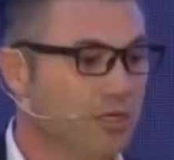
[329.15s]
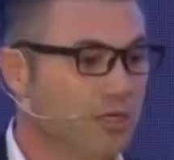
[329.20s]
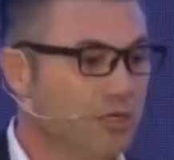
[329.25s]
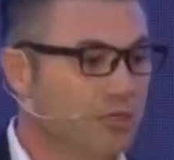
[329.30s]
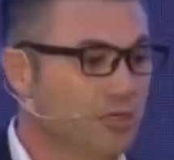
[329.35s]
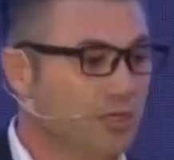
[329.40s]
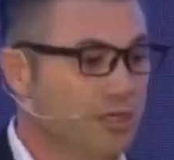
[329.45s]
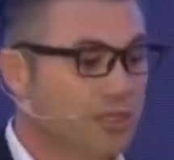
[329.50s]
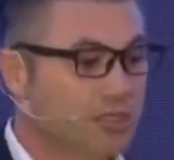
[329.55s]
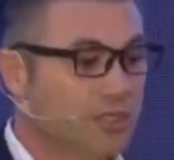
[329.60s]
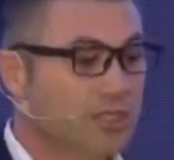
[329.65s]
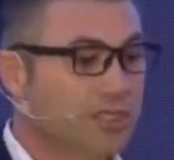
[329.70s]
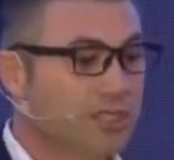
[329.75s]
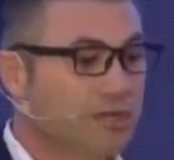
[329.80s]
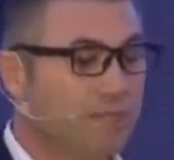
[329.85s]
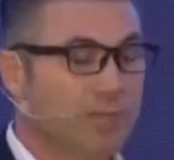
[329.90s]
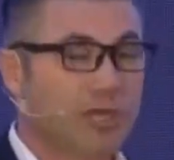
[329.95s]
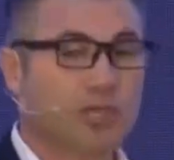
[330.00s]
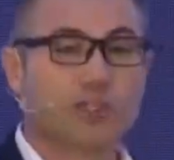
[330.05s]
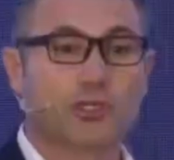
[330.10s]
So this is the
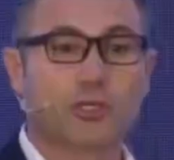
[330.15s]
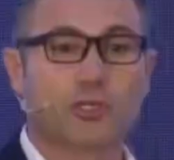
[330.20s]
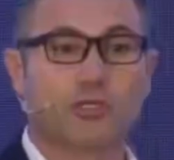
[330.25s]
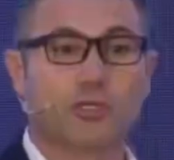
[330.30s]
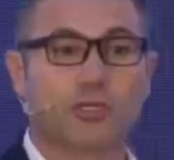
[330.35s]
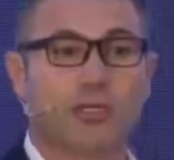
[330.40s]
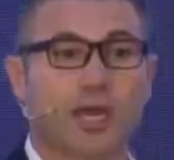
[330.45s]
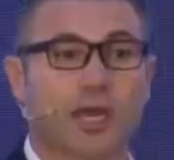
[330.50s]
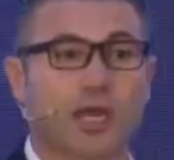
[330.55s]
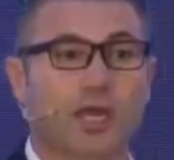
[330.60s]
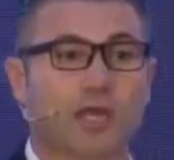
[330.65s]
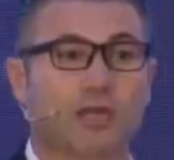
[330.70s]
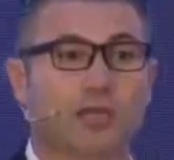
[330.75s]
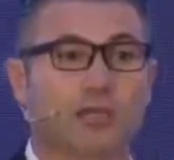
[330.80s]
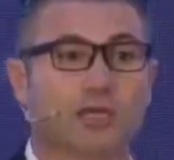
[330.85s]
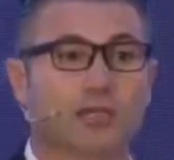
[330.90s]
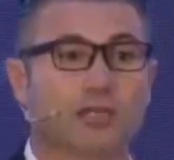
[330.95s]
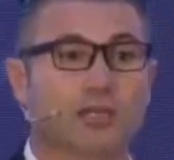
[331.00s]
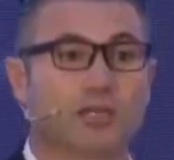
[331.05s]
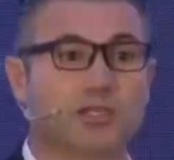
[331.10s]
picture today
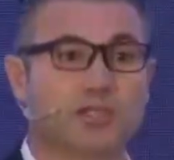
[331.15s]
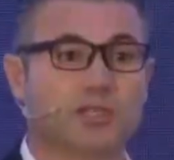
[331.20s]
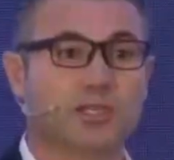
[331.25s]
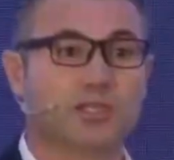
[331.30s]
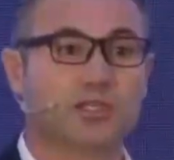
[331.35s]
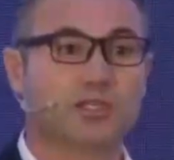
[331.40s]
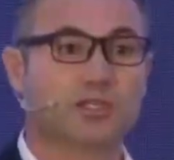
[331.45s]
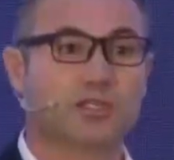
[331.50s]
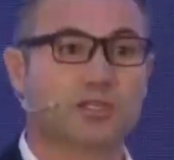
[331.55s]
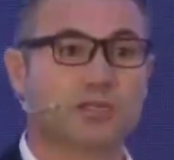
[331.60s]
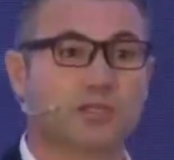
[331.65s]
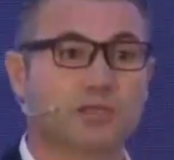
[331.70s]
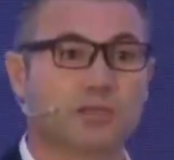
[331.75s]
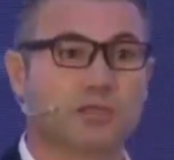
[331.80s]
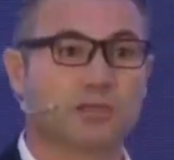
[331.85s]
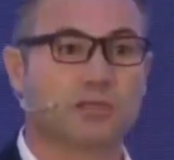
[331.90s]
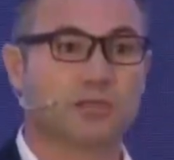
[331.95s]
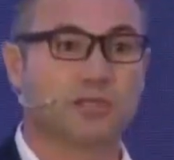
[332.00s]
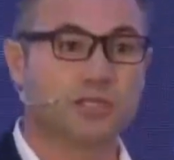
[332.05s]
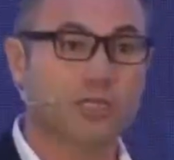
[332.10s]
that exists
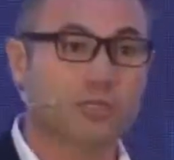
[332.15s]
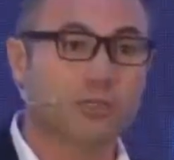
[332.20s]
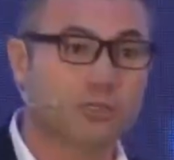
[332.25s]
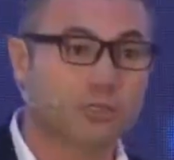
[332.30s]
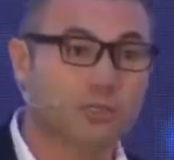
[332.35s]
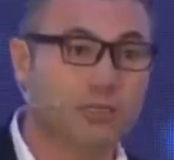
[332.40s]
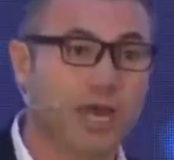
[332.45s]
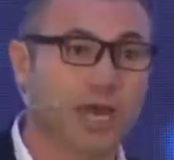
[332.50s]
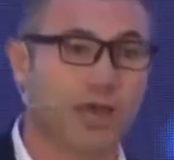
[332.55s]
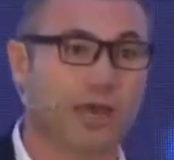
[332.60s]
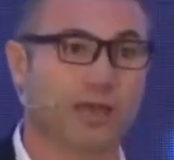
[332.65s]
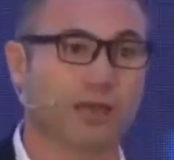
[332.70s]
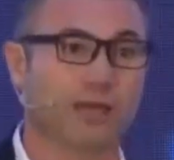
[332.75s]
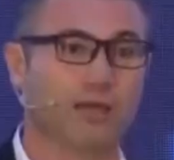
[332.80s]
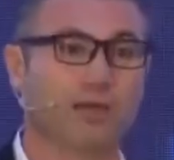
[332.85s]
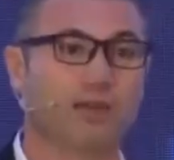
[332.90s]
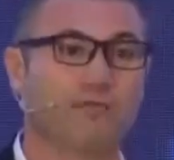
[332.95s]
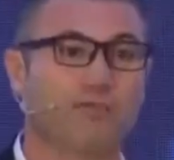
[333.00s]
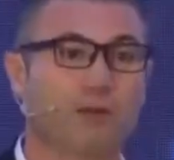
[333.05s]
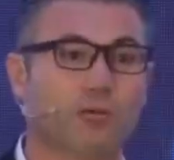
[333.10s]
till today.
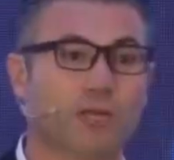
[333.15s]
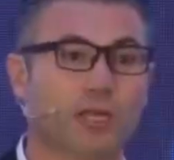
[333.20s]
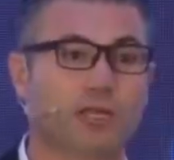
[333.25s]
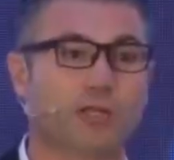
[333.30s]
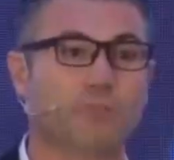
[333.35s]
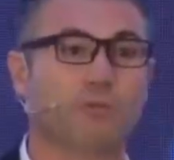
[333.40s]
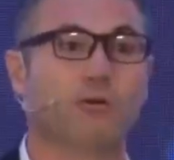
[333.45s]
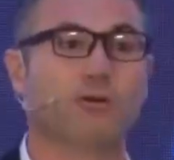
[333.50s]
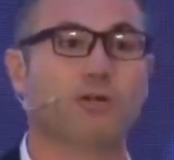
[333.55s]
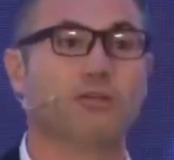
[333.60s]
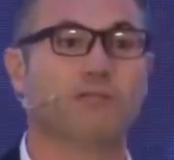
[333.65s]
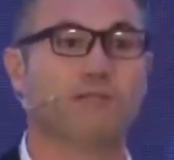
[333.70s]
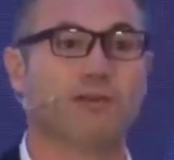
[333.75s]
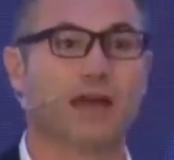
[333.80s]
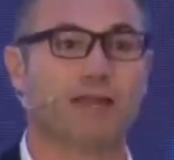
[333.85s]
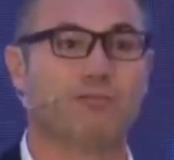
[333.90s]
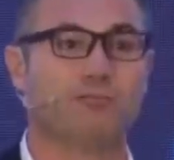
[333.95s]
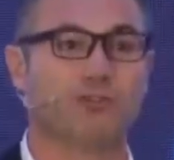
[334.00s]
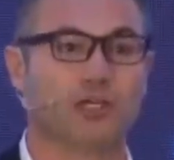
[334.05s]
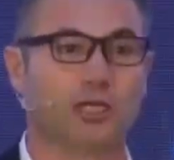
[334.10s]
If you want to deploy
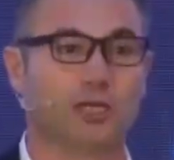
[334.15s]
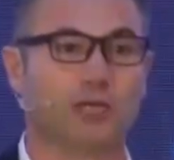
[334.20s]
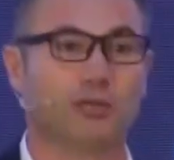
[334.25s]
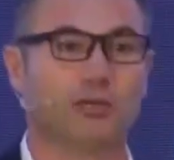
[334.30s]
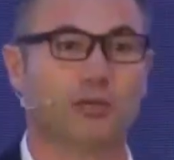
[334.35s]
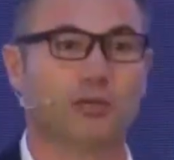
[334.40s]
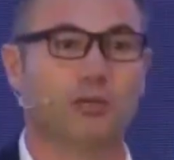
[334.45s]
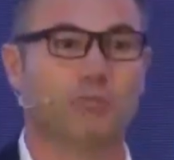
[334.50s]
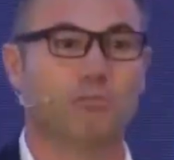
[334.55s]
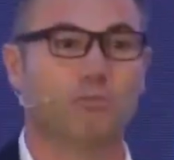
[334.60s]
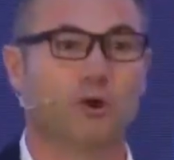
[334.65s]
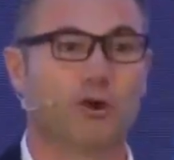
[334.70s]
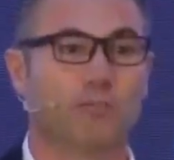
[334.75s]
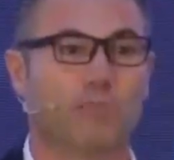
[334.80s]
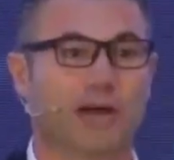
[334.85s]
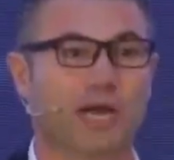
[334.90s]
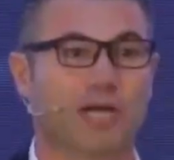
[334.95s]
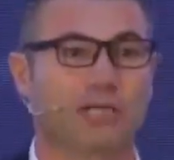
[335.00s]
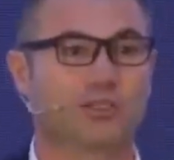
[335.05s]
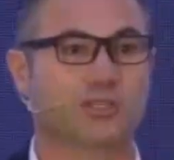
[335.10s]
5G, more
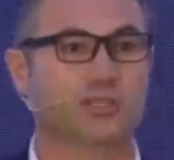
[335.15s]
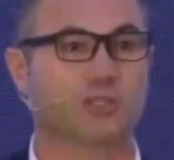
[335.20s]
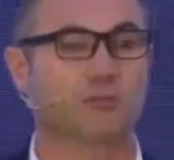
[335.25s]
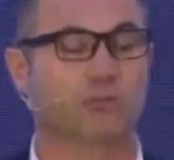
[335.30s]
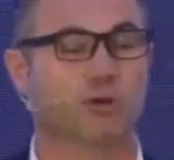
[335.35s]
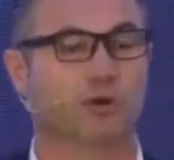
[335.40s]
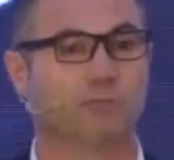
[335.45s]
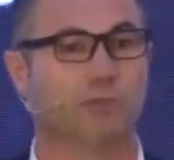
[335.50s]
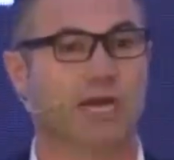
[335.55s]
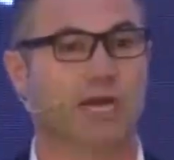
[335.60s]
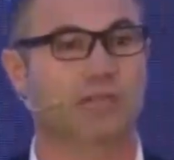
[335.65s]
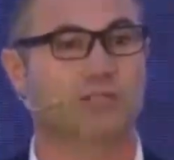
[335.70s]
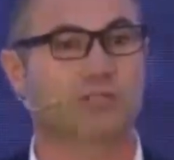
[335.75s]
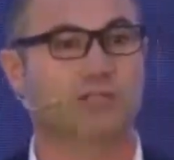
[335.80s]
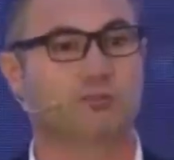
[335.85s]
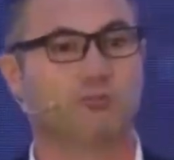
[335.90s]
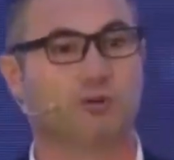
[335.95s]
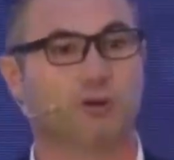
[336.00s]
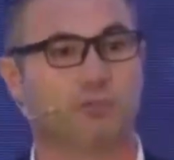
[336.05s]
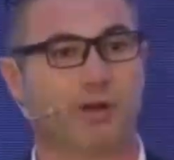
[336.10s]
boxes, more
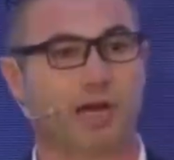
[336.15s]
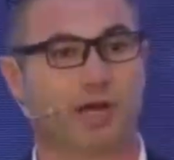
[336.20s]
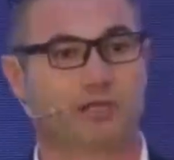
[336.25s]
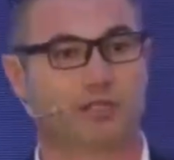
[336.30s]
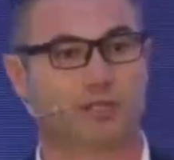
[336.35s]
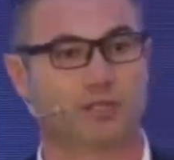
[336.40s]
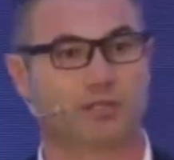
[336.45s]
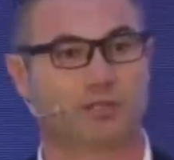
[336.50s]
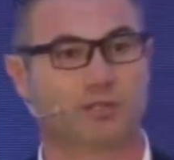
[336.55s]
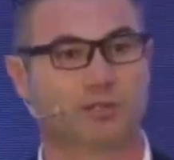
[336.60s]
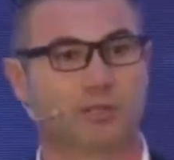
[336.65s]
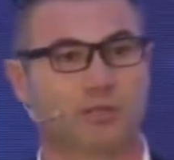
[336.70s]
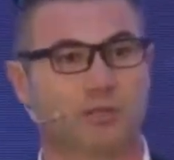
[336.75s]
boxes, more boxes.